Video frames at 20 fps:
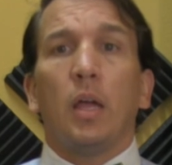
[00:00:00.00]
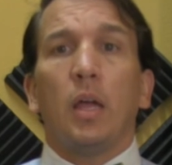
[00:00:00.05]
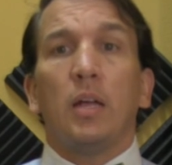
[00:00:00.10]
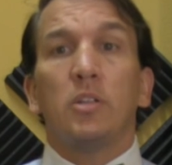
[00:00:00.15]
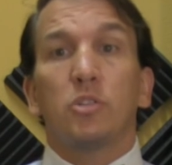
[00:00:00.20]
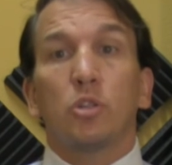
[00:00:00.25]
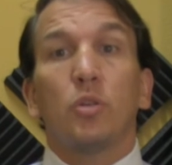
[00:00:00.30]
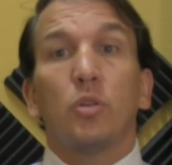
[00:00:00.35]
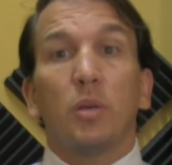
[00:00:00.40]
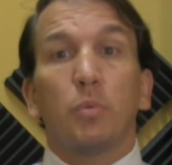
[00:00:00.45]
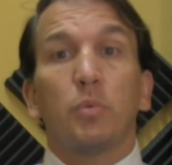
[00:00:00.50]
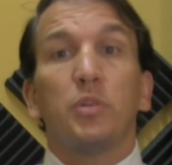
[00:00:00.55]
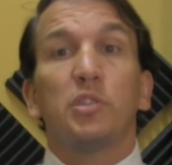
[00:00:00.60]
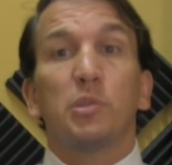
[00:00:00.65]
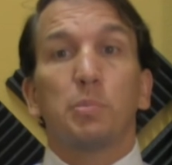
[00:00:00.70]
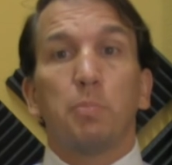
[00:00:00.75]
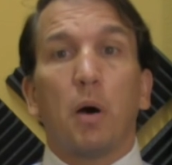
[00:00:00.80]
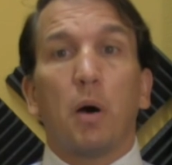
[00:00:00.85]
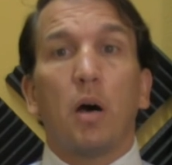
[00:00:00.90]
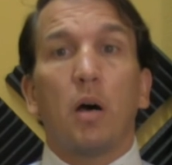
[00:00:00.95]
And so they
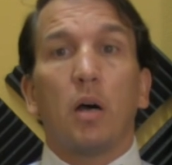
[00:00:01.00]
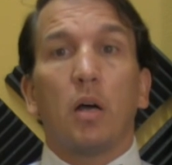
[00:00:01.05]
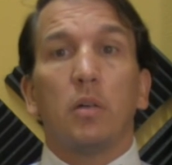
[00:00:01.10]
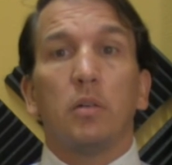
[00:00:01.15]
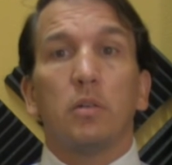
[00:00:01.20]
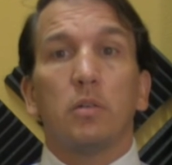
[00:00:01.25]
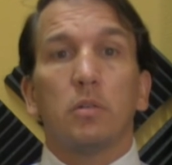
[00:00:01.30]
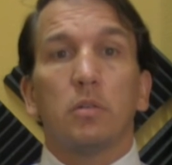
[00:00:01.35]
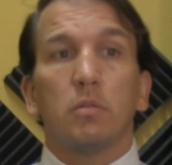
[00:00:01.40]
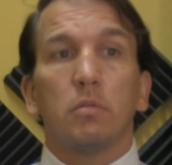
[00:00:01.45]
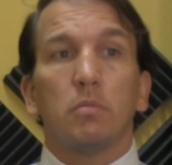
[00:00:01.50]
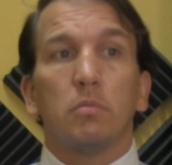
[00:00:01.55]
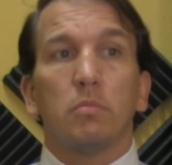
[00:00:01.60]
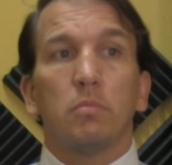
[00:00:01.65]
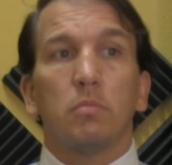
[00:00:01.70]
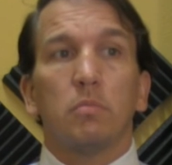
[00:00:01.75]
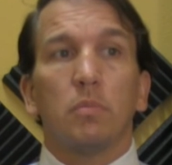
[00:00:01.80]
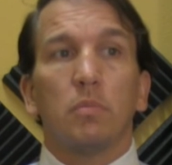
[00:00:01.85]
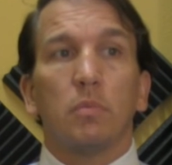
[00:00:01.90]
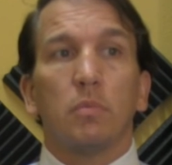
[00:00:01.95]
respond
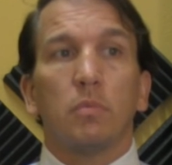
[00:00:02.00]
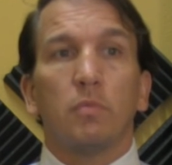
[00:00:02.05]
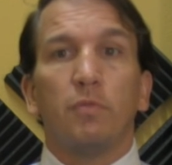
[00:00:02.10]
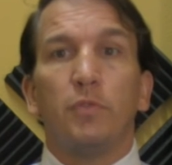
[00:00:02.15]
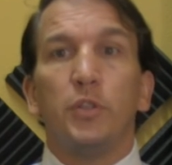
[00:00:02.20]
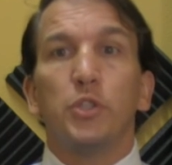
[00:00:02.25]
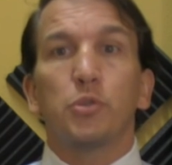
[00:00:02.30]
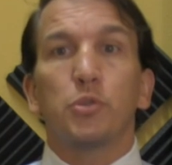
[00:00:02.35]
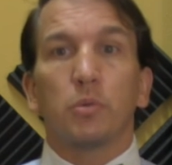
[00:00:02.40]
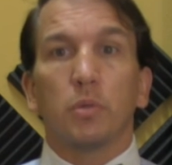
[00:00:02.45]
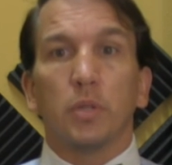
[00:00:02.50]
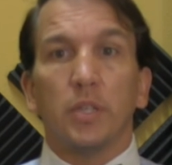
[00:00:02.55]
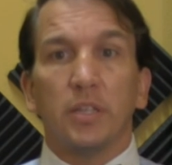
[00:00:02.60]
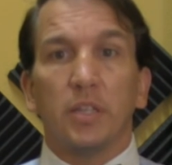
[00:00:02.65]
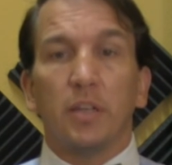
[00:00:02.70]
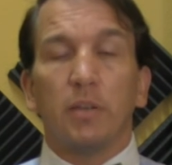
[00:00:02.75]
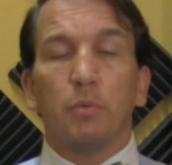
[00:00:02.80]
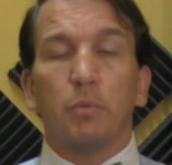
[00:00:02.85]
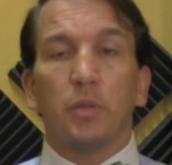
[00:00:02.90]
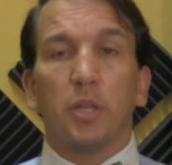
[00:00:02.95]
viscerally.
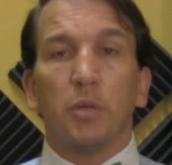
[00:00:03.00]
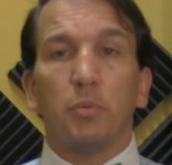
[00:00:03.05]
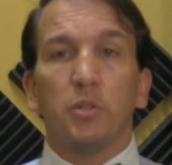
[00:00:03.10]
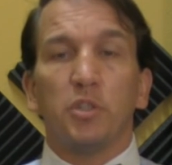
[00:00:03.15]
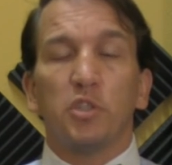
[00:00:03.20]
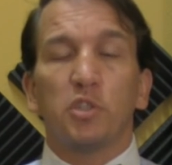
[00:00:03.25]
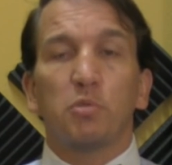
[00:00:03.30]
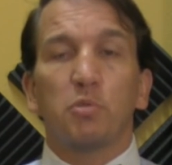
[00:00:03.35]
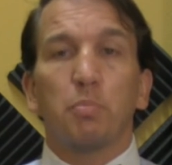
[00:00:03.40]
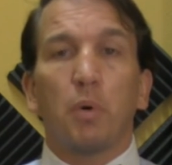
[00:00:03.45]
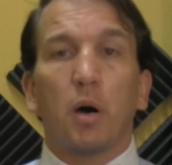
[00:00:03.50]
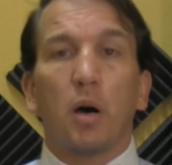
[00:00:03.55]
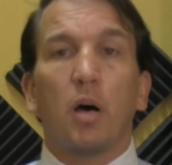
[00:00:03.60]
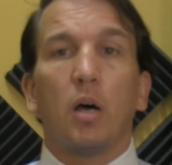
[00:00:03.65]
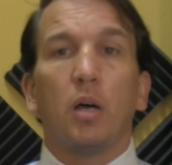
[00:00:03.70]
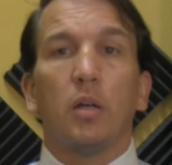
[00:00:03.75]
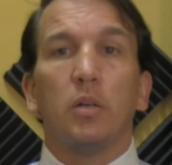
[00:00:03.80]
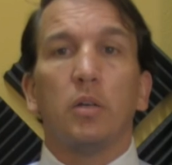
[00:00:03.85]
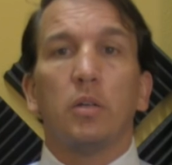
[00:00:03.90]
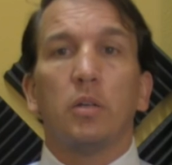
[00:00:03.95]
They
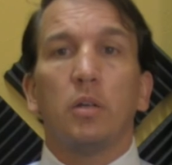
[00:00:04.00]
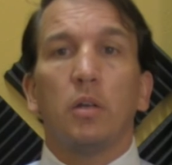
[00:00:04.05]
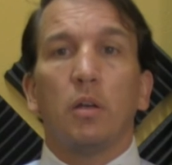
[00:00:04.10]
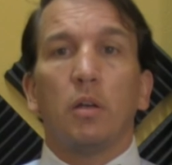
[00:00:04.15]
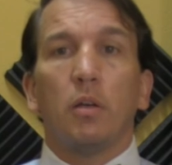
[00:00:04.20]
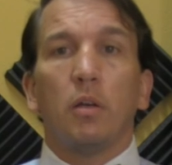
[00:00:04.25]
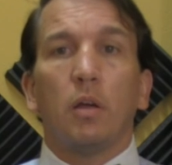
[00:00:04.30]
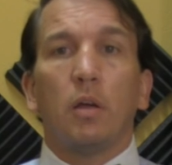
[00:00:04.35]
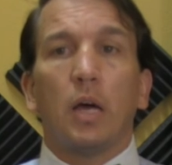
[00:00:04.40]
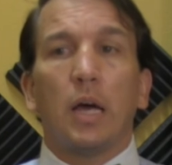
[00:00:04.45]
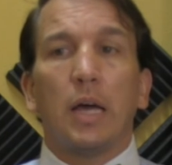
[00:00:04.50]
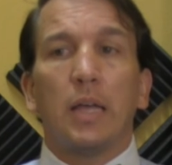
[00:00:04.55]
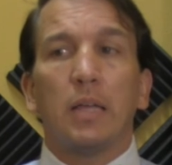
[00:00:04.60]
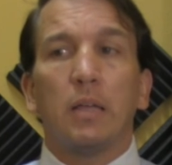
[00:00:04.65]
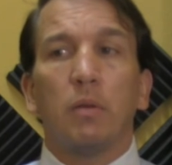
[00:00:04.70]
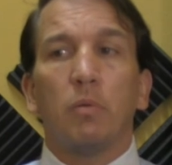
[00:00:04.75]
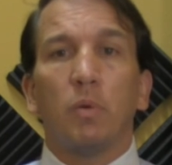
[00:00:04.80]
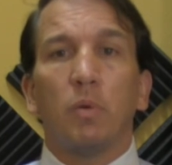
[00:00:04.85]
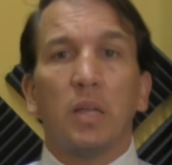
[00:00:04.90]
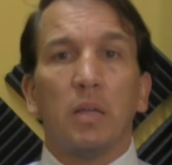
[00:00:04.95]
respond
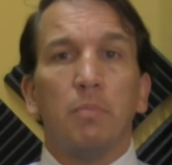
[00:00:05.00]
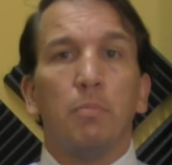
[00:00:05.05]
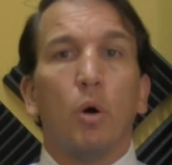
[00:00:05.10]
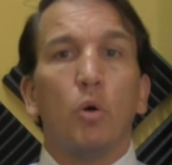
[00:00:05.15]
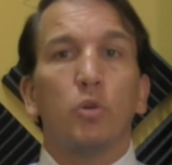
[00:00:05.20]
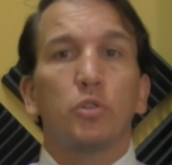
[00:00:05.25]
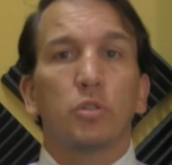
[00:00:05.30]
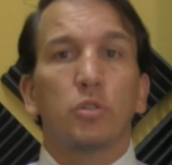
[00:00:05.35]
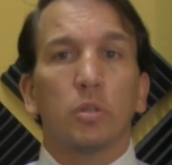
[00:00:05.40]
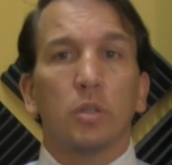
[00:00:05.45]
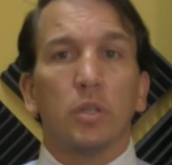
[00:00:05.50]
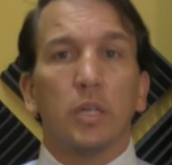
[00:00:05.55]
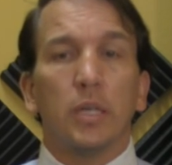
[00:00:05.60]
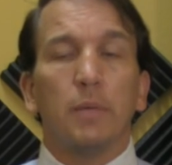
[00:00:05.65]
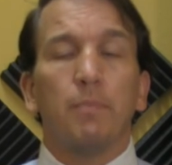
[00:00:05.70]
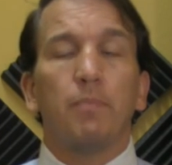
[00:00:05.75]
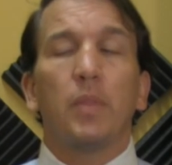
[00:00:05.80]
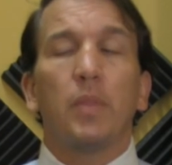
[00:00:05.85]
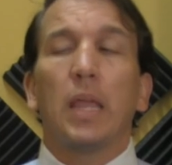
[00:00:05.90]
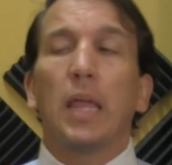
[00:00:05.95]

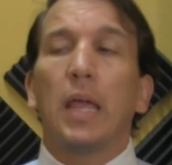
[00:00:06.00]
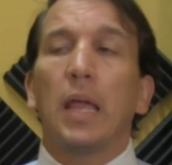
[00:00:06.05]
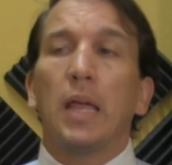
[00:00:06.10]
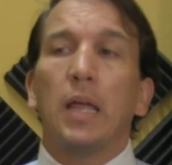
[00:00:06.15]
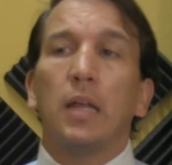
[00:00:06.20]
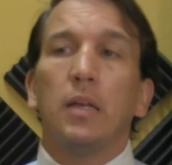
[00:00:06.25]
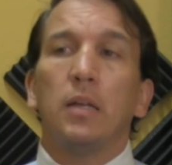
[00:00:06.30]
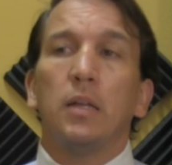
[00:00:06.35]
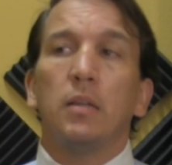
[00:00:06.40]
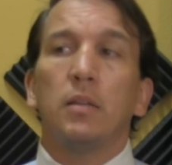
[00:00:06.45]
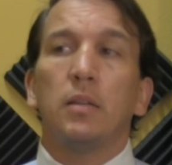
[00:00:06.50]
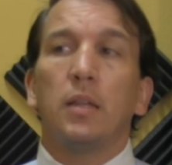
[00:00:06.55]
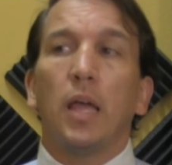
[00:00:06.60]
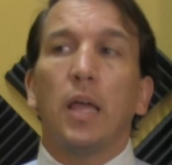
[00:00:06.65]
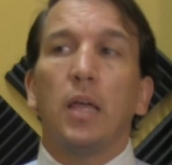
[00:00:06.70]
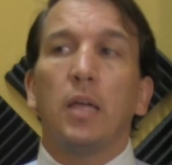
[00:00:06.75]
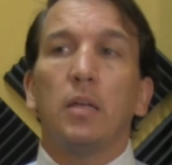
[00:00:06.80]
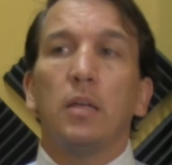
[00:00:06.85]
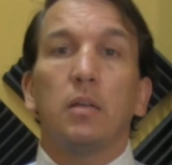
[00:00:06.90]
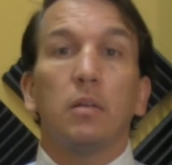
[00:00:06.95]
emotionally, and
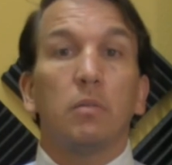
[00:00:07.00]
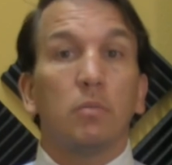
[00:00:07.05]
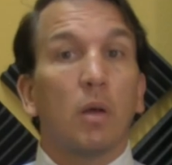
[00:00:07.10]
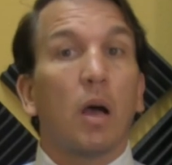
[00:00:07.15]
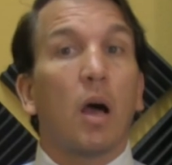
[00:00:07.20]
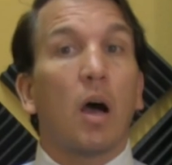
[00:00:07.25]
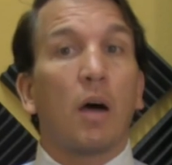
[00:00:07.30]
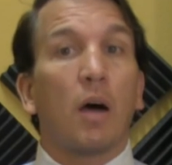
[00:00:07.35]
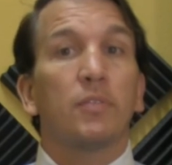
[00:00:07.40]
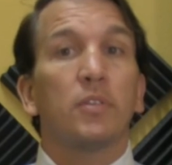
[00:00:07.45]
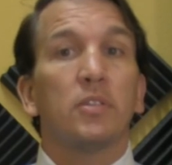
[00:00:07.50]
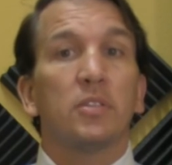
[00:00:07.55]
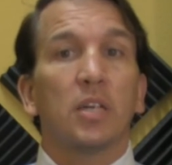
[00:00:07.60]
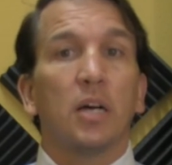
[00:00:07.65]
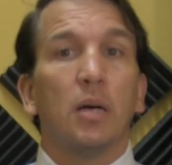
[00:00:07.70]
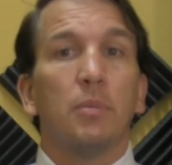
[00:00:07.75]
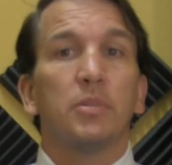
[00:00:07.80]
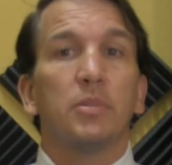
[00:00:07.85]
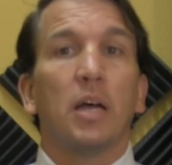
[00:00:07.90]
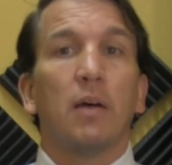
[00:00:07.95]
they
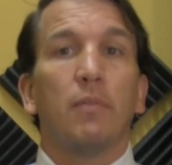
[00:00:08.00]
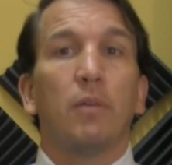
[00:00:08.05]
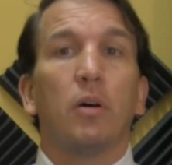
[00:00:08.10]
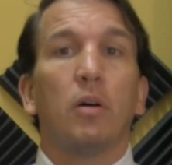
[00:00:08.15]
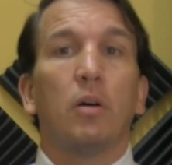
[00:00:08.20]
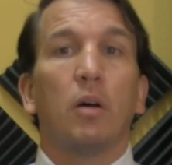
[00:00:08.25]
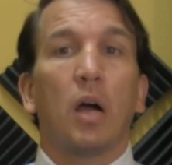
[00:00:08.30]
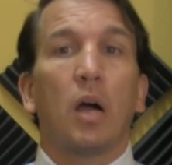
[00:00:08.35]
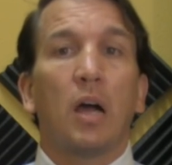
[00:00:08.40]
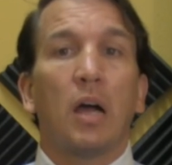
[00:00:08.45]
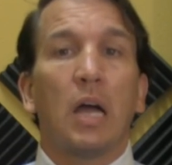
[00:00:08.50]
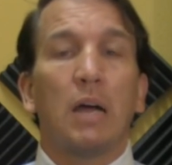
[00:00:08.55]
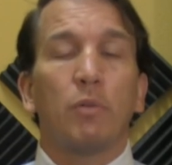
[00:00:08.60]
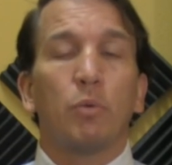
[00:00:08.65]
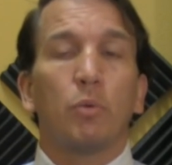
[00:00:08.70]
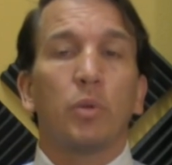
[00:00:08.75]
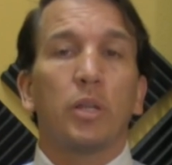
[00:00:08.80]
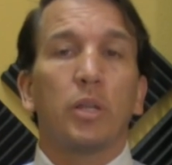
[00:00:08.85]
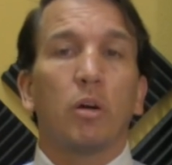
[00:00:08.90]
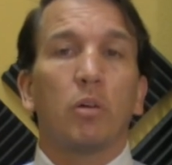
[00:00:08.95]
oftentimes have a
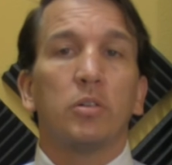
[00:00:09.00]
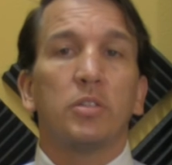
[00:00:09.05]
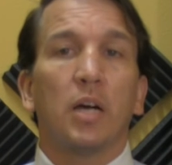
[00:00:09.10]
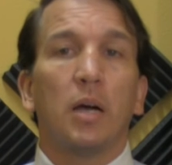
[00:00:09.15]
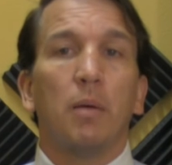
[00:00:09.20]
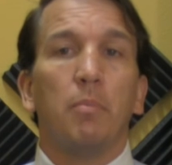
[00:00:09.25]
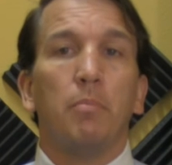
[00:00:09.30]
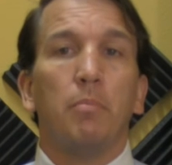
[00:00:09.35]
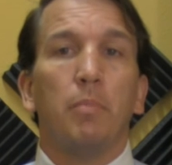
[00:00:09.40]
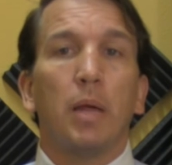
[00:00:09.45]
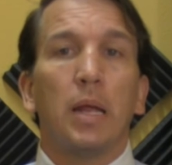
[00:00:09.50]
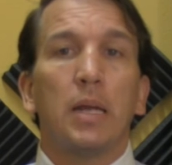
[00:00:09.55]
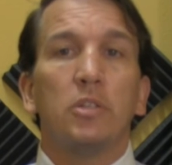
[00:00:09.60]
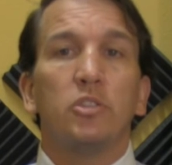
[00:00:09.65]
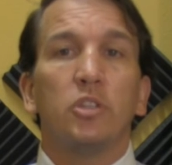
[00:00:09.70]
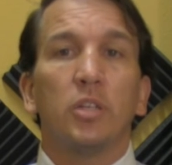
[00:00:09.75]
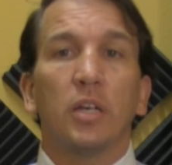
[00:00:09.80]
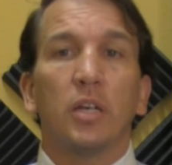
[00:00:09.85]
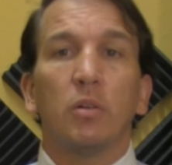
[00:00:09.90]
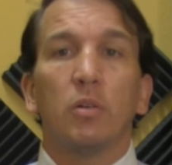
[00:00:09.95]
really hard time
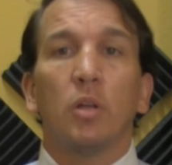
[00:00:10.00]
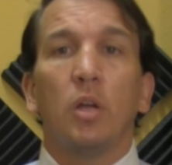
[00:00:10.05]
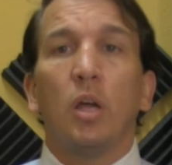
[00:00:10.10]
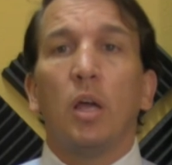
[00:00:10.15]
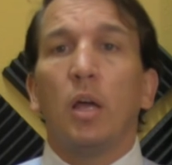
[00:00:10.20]
managing it.